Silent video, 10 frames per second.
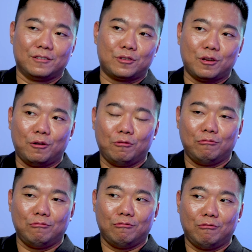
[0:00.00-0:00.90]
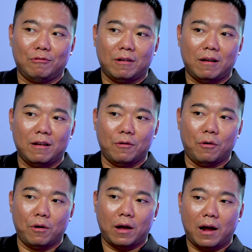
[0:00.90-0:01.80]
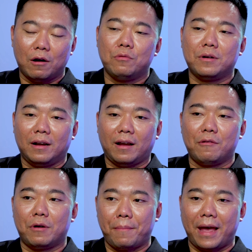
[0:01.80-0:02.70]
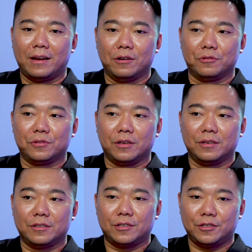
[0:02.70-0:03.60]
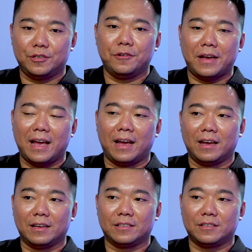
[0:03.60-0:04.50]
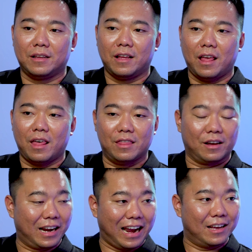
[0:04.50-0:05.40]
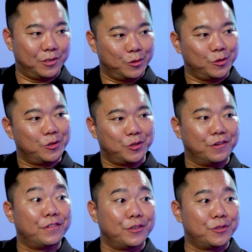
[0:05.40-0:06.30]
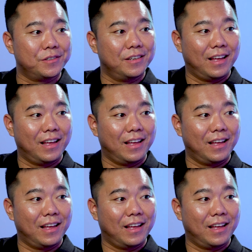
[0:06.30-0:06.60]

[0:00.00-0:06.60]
So our lightweight panels still has the glass as the surface.